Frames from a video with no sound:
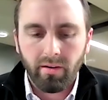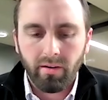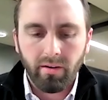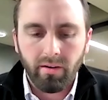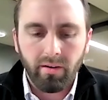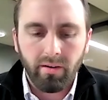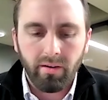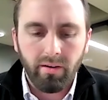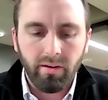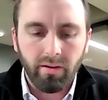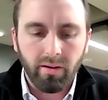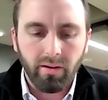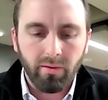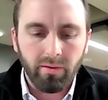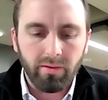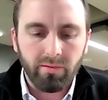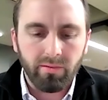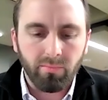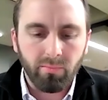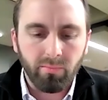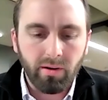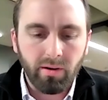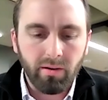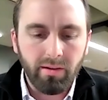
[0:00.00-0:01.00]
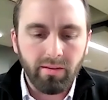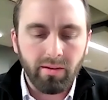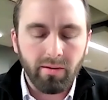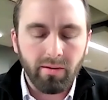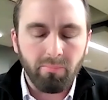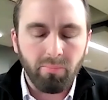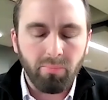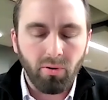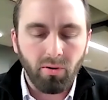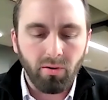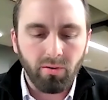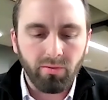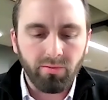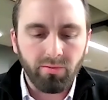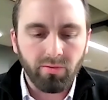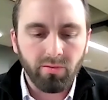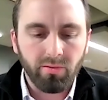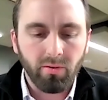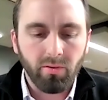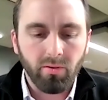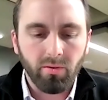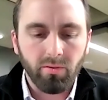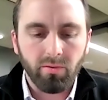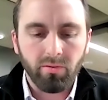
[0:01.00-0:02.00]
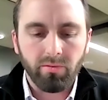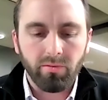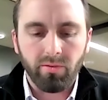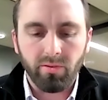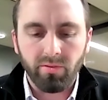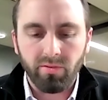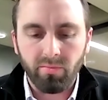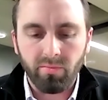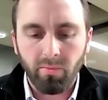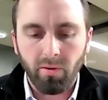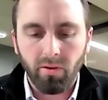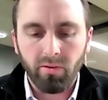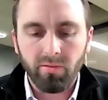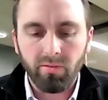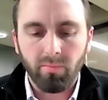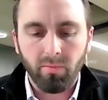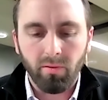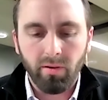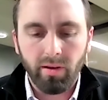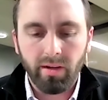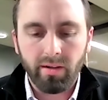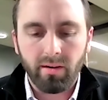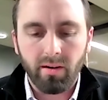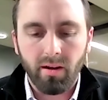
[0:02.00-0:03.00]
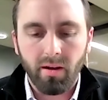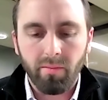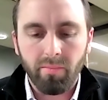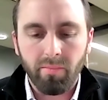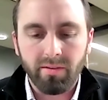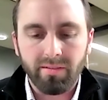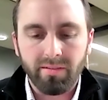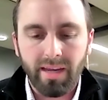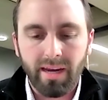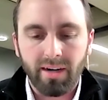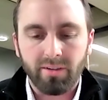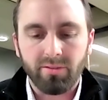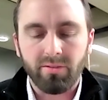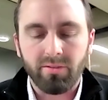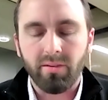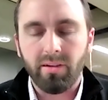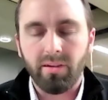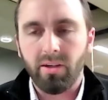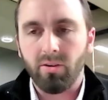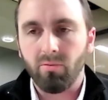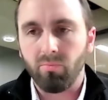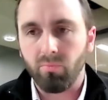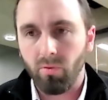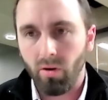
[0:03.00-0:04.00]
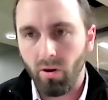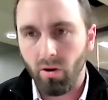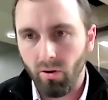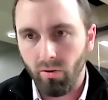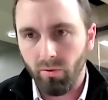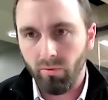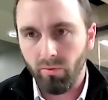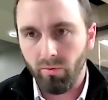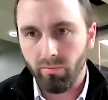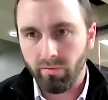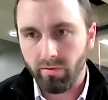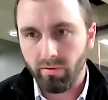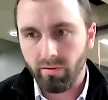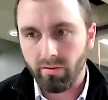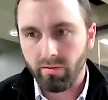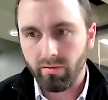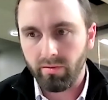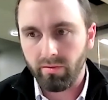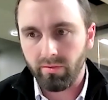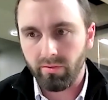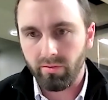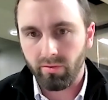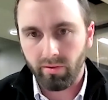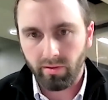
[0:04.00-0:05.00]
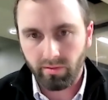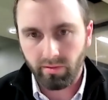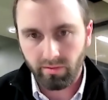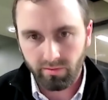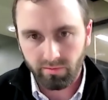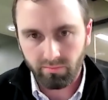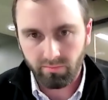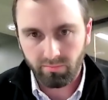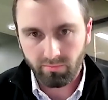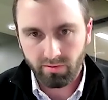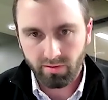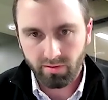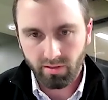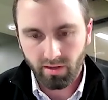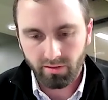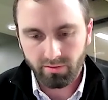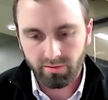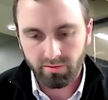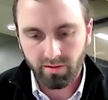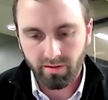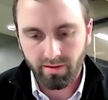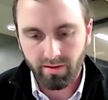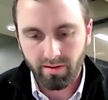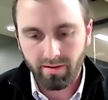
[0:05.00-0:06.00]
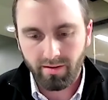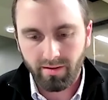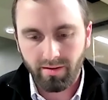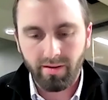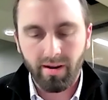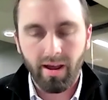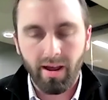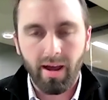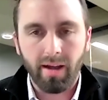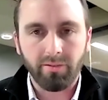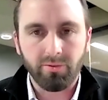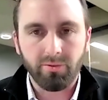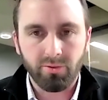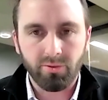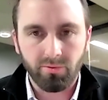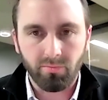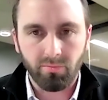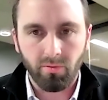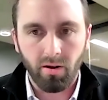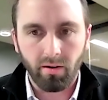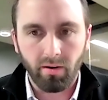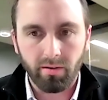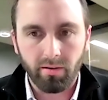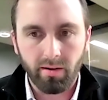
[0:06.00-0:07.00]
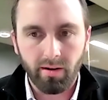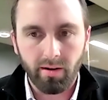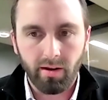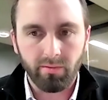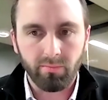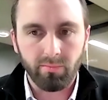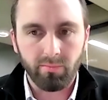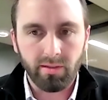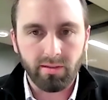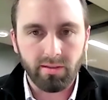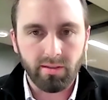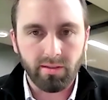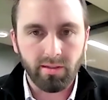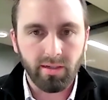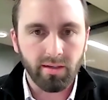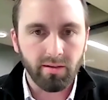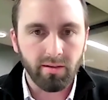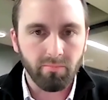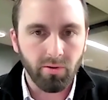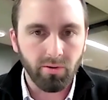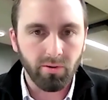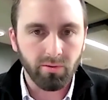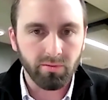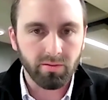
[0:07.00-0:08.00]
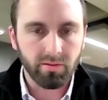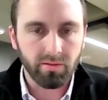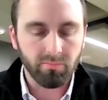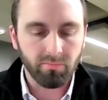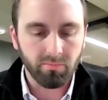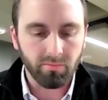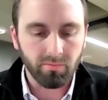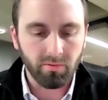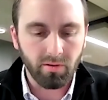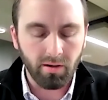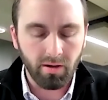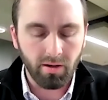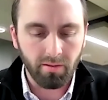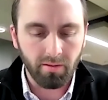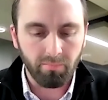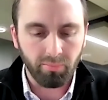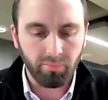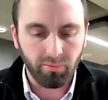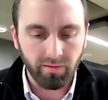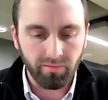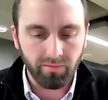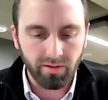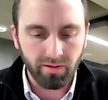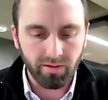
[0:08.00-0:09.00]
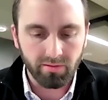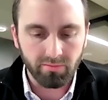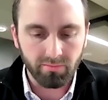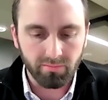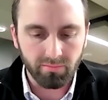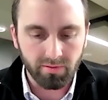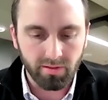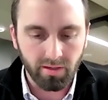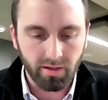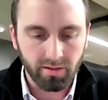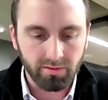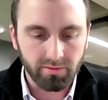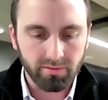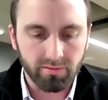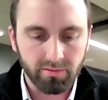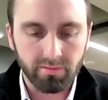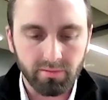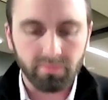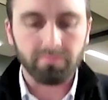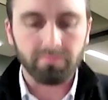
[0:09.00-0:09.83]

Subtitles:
is really that personal disposable income has actually grown during this recession, not shrunk, as we see in most previous recessions.